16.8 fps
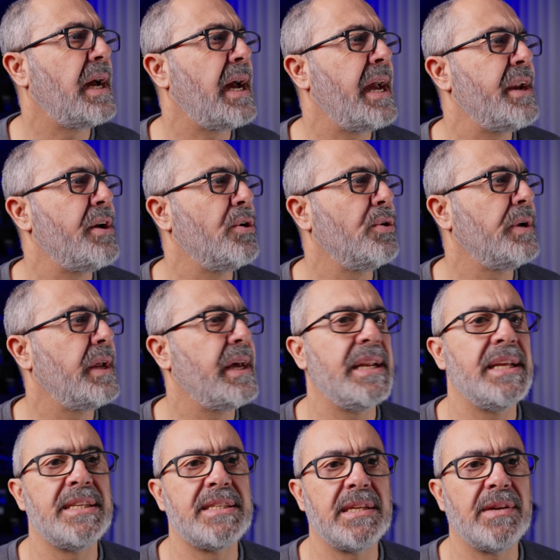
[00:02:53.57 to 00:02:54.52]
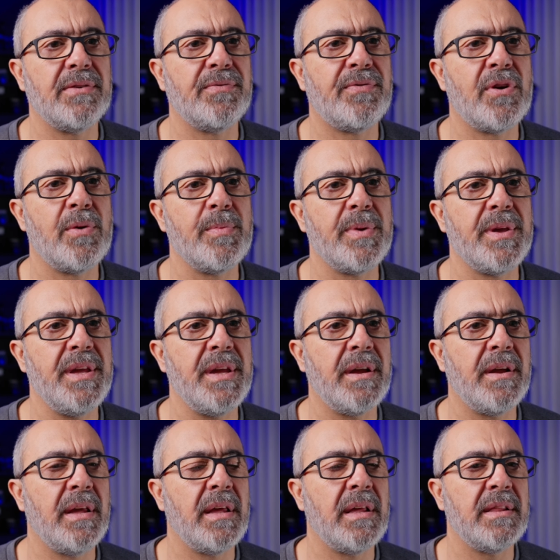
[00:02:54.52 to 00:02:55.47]
I know that is from
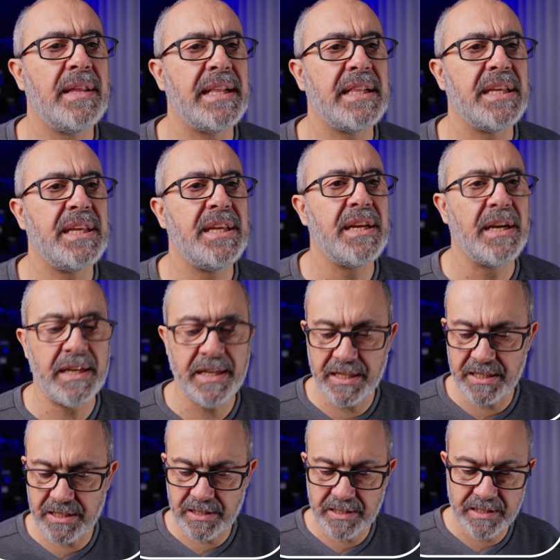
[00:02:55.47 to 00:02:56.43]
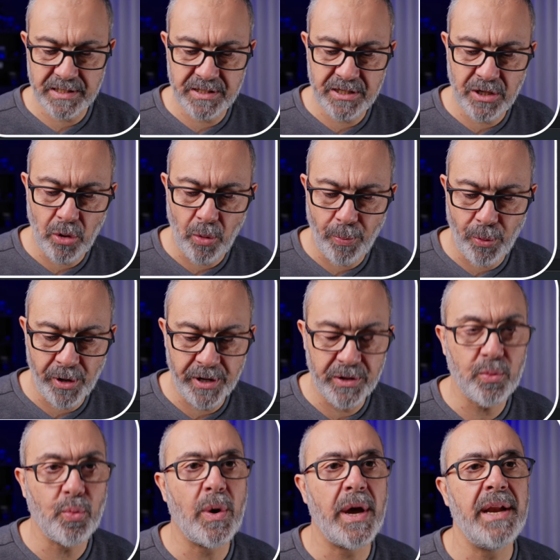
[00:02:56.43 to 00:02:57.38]
here, that here is
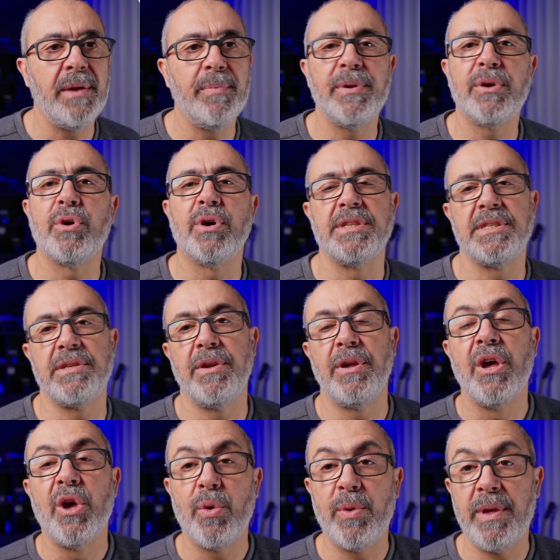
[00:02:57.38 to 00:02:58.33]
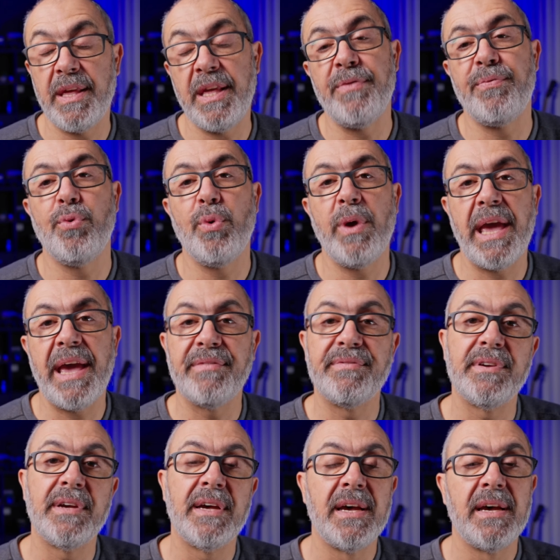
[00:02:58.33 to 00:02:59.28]
0.1 because if we
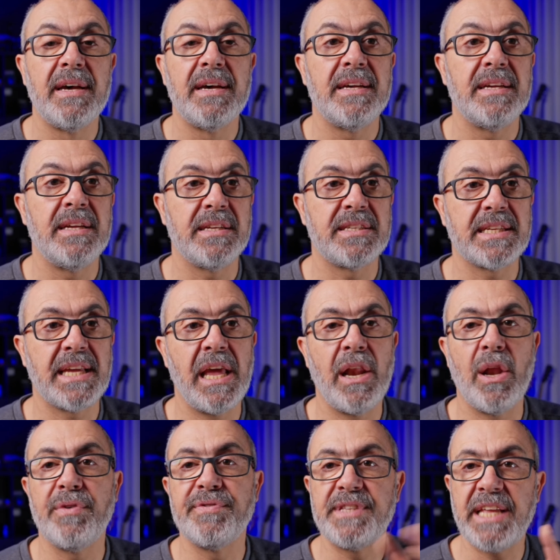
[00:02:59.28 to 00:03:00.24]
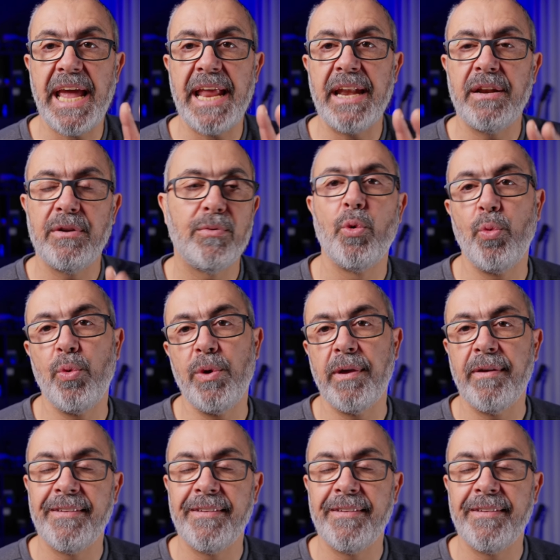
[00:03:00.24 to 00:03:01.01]
have a scale of 10, we're